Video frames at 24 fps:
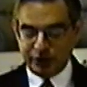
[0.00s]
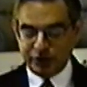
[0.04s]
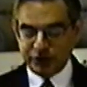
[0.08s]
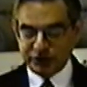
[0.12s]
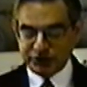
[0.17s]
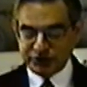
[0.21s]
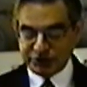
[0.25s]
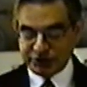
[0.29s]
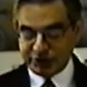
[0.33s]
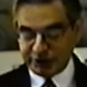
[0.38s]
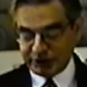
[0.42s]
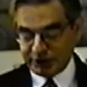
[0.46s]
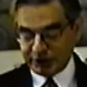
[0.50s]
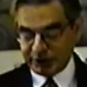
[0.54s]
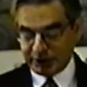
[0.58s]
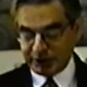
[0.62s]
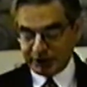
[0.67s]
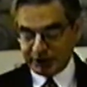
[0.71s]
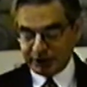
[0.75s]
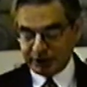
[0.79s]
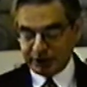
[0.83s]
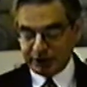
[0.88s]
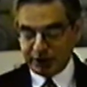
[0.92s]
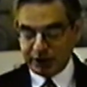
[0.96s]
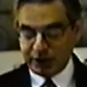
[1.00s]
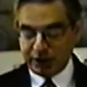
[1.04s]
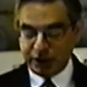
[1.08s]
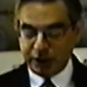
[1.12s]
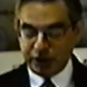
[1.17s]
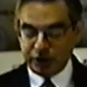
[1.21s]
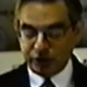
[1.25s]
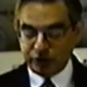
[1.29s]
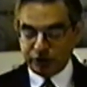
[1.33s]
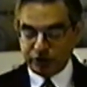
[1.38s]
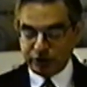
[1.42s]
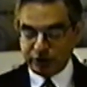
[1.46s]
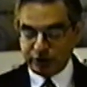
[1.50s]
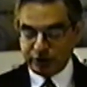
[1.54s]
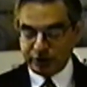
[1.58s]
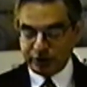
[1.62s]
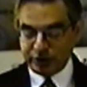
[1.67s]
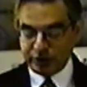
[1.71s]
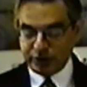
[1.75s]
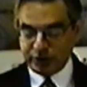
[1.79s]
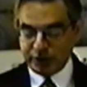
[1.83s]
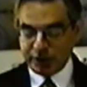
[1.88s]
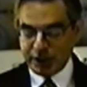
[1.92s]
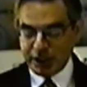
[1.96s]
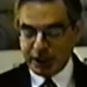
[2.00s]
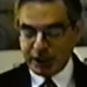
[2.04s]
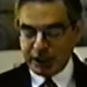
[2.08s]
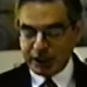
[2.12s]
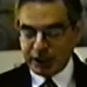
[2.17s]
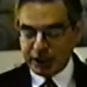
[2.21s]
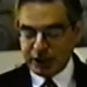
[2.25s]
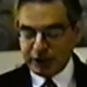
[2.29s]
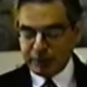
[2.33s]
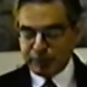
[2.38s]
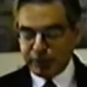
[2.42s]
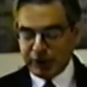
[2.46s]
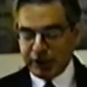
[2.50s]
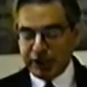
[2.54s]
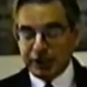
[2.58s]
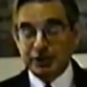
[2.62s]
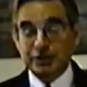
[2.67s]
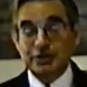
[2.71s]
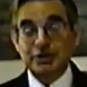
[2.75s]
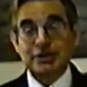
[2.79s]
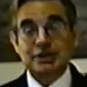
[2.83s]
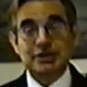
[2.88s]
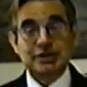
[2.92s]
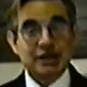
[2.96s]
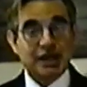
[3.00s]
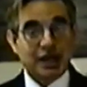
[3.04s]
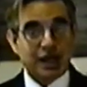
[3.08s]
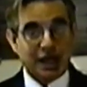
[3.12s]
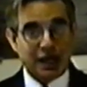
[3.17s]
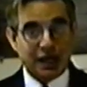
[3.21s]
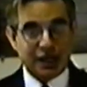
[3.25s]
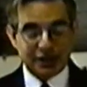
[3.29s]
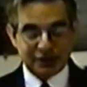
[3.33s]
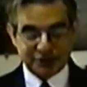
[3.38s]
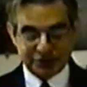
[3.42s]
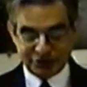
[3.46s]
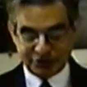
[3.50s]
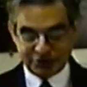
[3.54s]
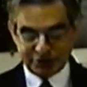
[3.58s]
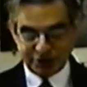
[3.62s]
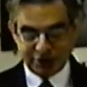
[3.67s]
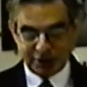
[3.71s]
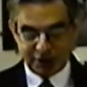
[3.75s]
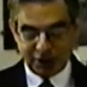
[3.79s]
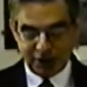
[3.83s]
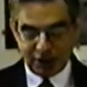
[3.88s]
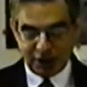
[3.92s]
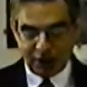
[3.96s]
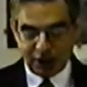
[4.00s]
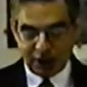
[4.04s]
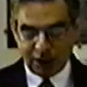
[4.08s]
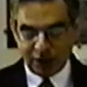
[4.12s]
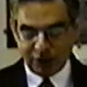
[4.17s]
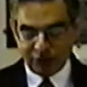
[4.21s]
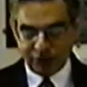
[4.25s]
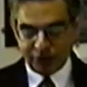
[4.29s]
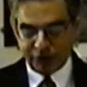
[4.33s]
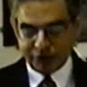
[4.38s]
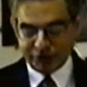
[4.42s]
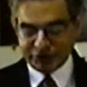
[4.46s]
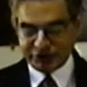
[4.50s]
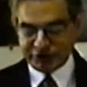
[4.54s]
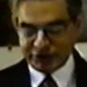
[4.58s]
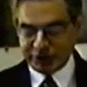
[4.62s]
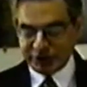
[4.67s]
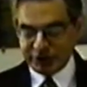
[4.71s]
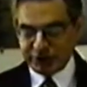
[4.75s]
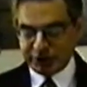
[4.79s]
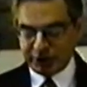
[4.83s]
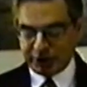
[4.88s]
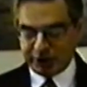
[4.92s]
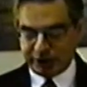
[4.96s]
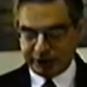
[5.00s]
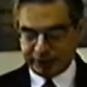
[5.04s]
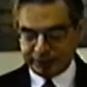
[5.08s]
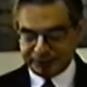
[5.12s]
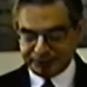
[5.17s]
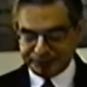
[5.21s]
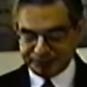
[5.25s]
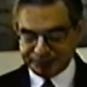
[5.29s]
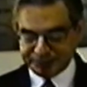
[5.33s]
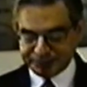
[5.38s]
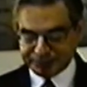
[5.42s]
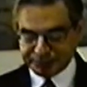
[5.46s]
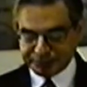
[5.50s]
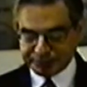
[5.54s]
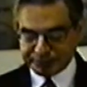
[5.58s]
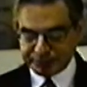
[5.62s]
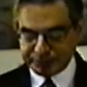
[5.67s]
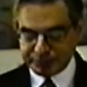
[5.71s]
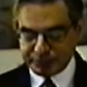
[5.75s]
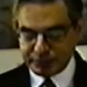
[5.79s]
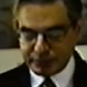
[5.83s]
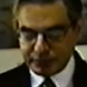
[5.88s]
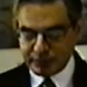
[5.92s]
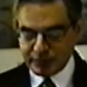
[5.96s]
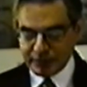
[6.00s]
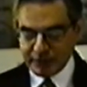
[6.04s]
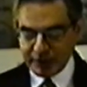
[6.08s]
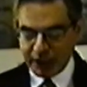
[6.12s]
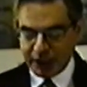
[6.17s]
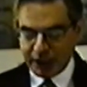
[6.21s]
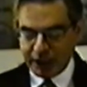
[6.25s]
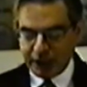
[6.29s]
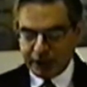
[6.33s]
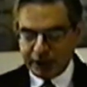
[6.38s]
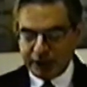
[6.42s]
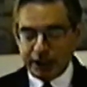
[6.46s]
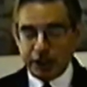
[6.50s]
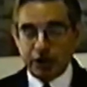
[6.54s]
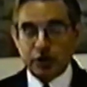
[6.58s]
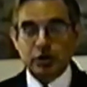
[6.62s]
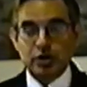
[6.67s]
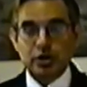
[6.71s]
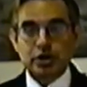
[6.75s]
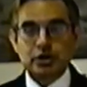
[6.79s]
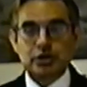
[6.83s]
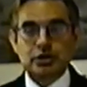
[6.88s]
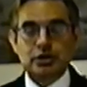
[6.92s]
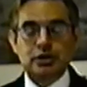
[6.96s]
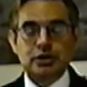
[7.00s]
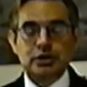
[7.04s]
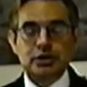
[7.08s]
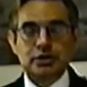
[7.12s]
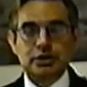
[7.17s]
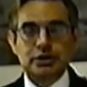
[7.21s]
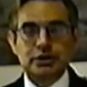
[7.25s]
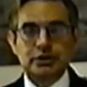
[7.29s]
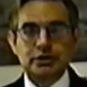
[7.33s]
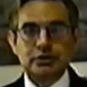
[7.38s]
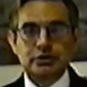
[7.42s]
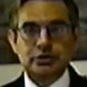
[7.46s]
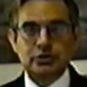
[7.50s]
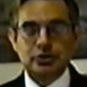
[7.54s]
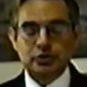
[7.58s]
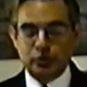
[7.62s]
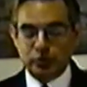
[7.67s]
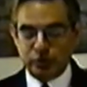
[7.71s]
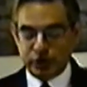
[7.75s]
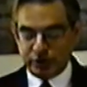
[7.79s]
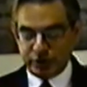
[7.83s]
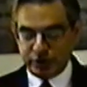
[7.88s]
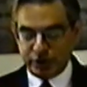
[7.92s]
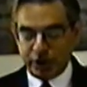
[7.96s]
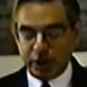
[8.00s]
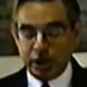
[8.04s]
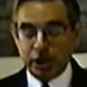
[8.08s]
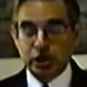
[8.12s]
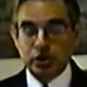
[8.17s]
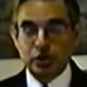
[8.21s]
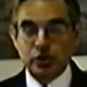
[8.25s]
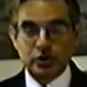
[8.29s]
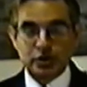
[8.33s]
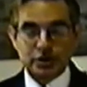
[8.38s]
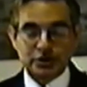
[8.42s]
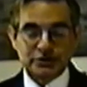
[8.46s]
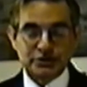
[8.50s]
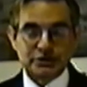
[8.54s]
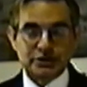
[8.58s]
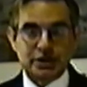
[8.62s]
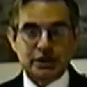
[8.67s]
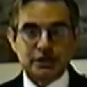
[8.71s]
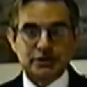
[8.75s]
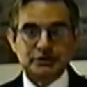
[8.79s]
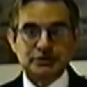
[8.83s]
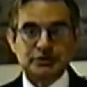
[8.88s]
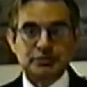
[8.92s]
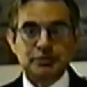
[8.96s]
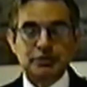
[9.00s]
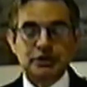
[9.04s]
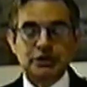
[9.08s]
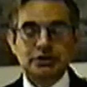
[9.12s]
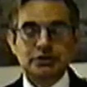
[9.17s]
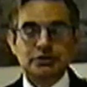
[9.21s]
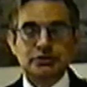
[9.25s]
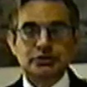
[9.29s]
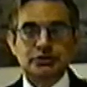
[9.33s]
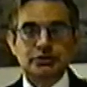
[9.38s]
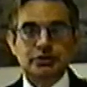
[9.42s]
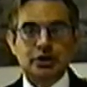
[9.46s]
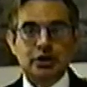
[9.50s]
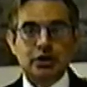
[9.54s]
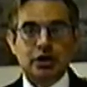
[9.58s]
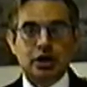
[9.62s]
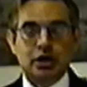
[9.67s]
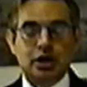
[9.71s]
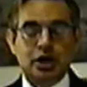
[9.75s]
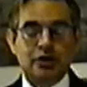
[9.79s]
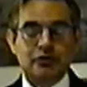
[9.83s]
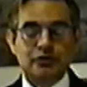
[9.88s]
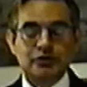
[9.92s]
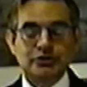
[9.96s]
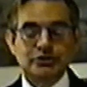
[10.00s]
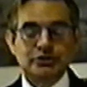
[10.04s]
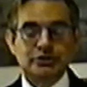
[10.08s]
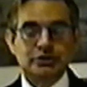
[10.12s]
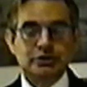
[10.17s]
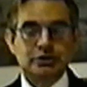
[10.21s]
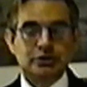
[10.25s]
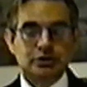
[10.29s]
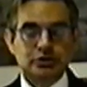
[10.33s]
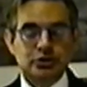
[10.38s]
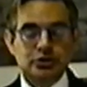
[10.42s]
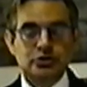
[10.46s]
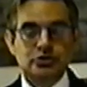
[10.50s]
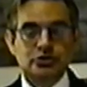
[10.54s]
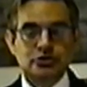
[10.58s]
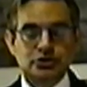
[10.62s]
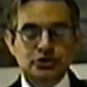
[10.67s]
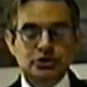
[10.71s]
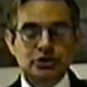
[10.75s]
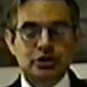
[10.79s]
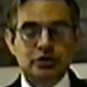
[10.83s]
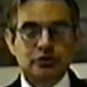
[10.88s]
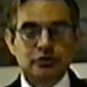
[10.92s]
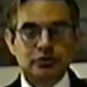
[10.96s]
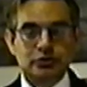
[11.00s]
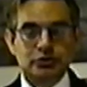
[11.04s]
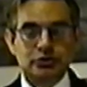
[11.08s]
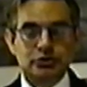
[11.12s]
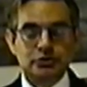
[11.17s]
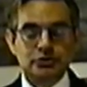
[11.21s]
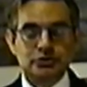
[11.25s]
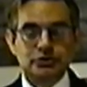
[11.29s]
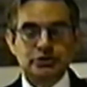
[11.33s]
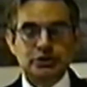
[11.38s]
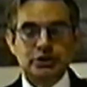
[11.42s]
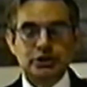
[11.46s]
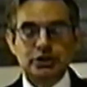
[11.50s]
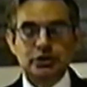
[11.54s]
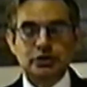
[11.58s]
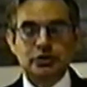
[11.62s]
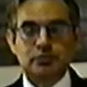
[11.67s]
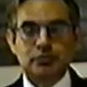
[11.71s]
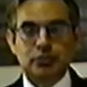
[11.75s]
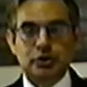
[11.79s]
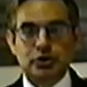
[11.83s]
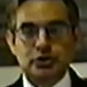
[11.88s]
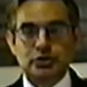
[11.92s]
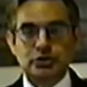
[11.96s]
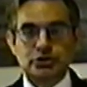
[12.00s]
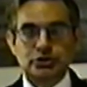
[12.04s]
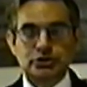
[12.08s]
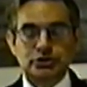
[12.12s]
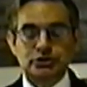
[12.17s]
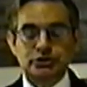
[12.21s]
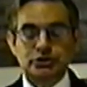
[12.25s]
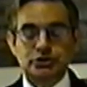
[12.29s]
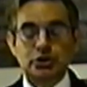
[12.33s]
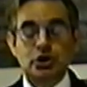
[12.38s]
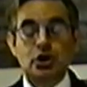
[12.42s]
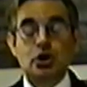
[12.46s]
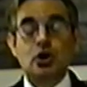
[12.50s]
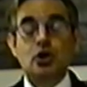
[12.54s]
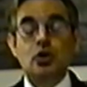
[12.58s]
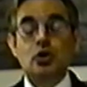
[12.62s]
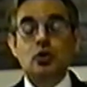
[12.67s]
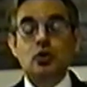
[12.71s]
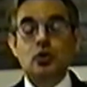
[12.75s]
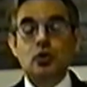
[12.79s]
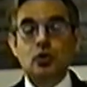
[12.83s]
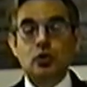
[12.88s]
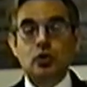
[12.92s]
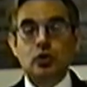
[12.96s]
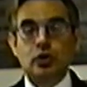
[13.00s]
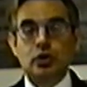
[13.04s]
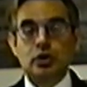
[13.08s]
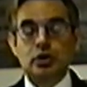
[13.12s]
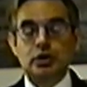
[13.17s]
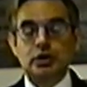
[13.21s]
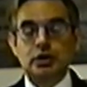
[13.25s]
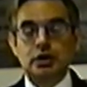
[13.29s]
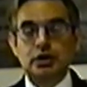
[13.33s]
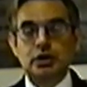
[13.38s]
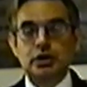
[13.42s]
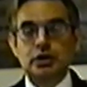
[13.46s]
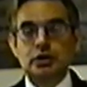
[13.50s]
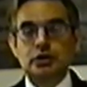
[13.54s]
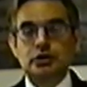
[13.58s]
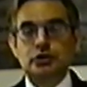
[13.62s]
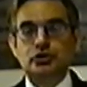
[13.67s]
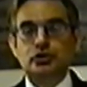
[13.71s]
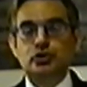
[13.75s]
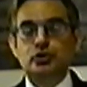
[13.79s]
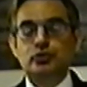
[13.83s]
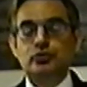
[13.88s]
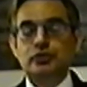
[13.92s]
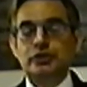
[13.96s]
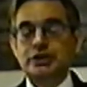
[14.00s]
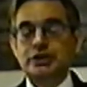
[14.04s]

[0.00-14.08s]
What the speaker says: the sindon. And third, he paid the tax on the sindon. Now, clearly the word agorasas means, obviously, in general use, to either purchase or to